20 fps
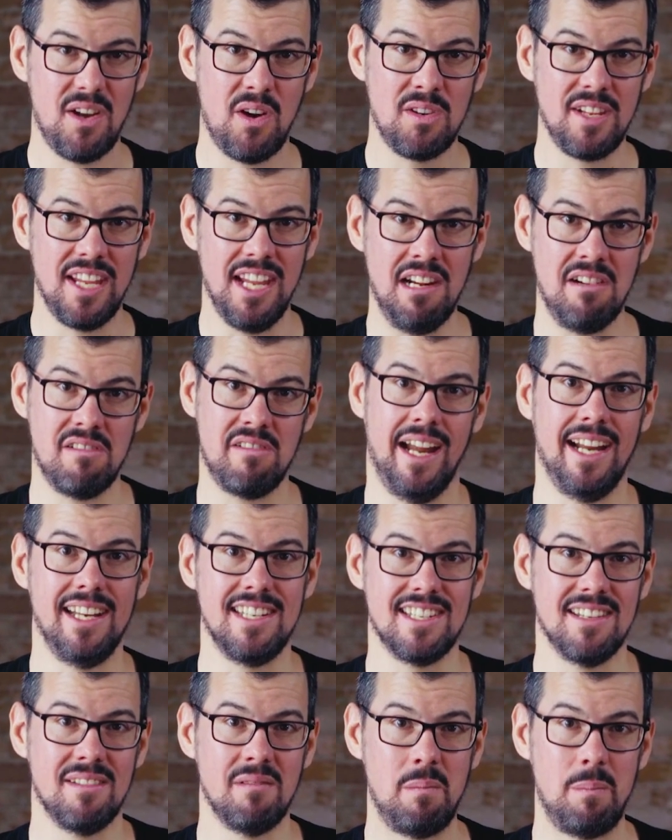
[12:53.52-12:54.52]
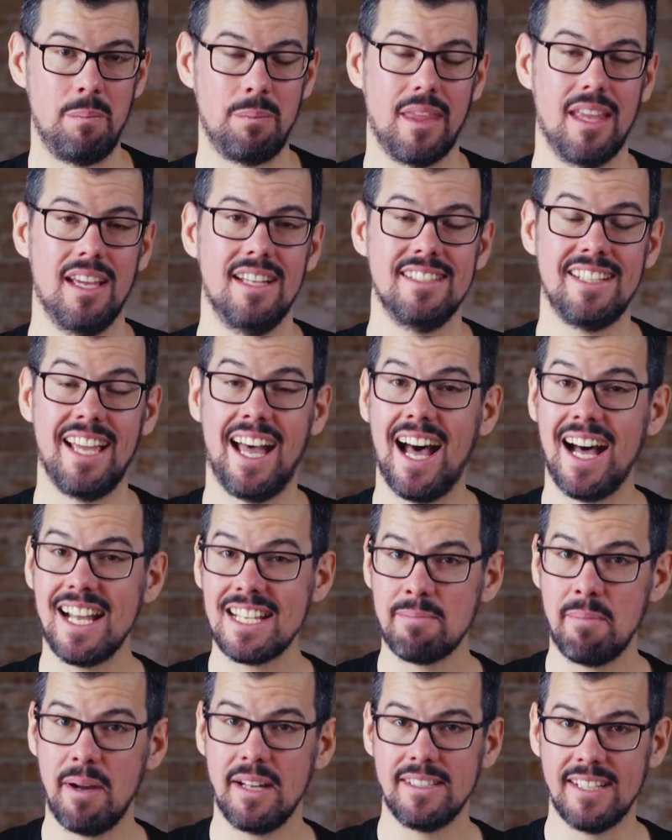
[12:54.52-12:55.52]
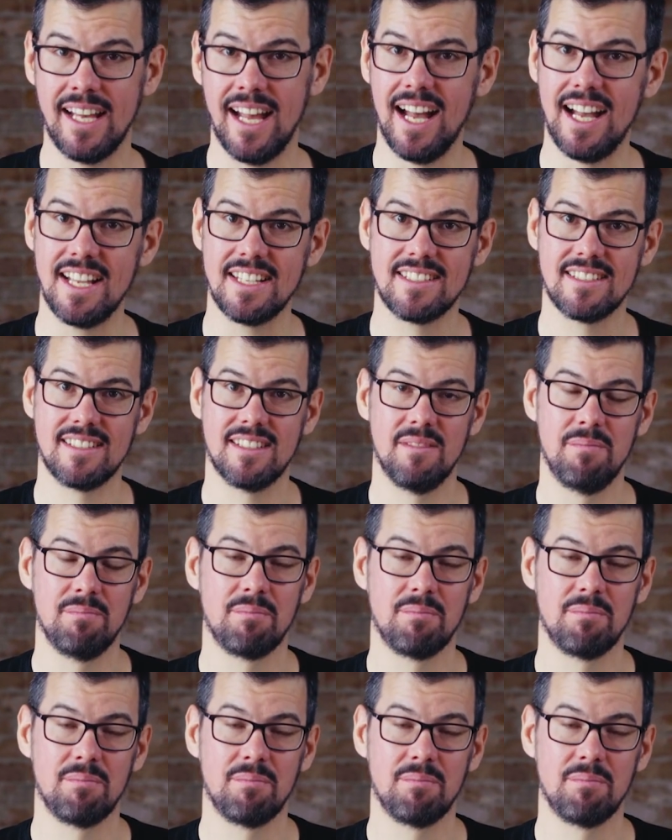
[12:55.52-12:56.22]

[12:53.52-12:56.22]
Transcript: on iteration, task by task,